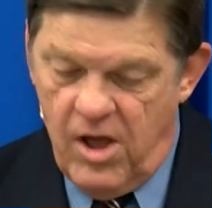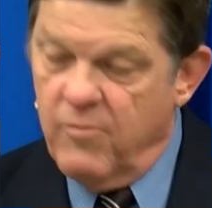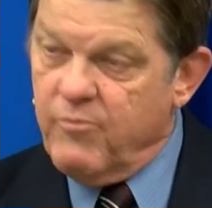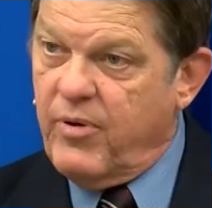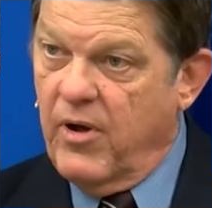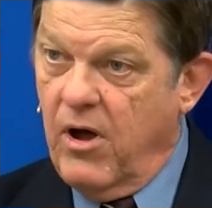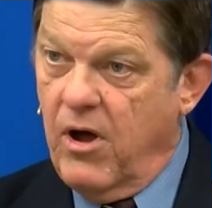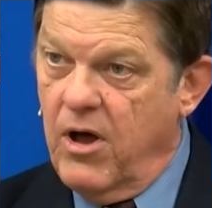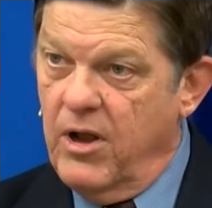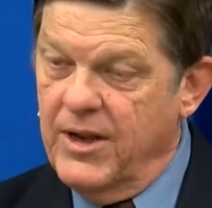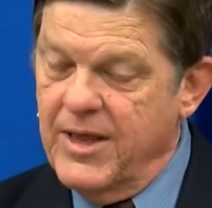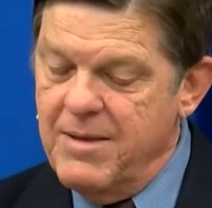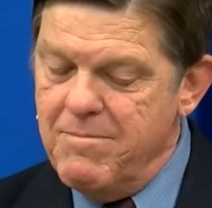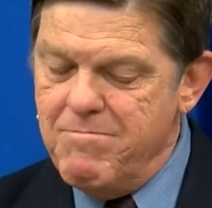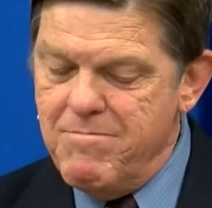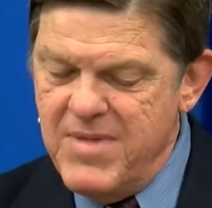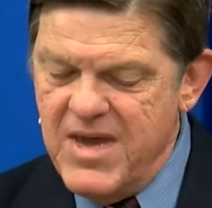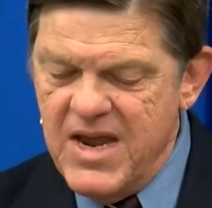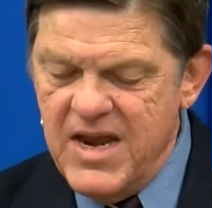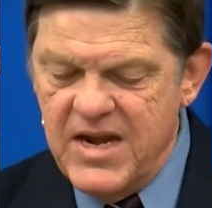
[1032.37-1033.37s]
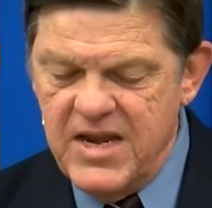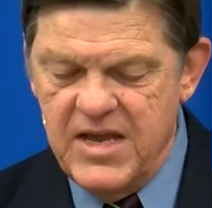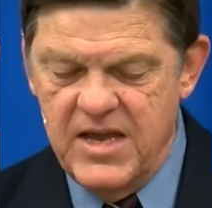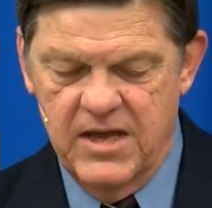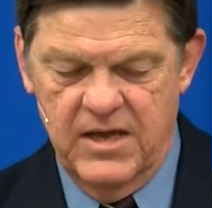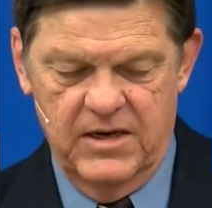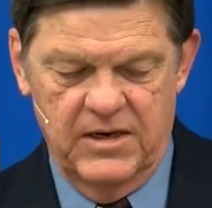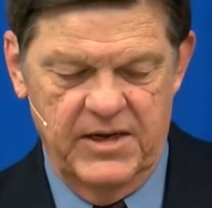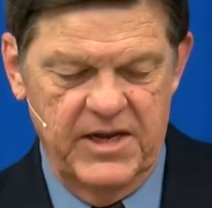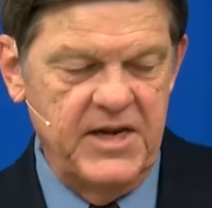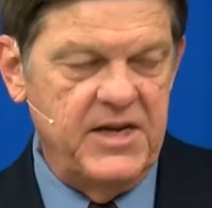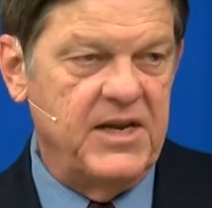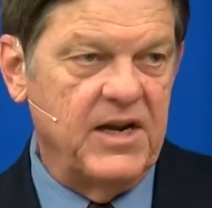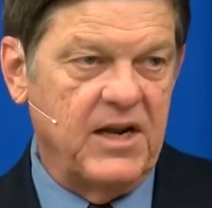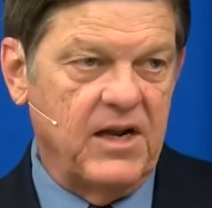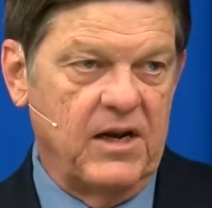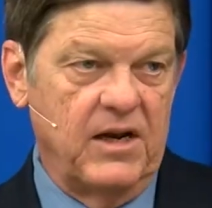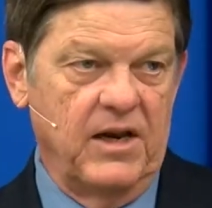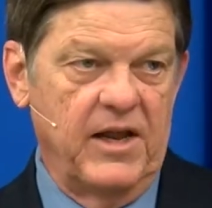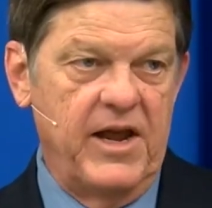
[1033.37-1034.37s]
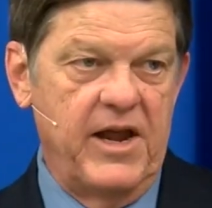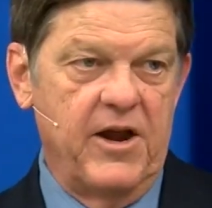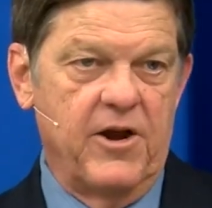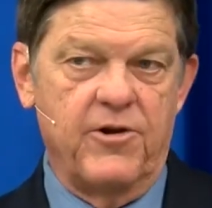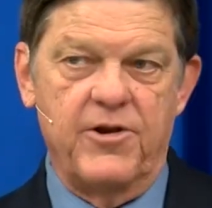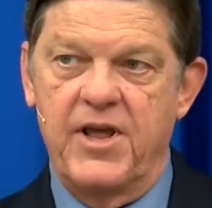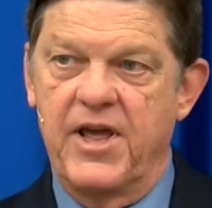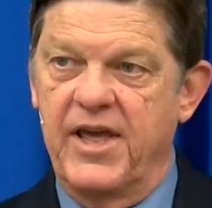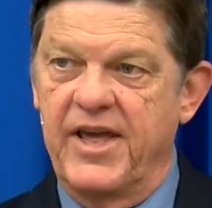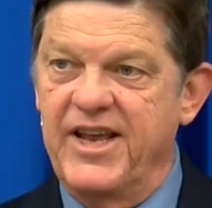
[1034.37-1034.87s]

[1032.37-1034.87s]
Paul immediately declared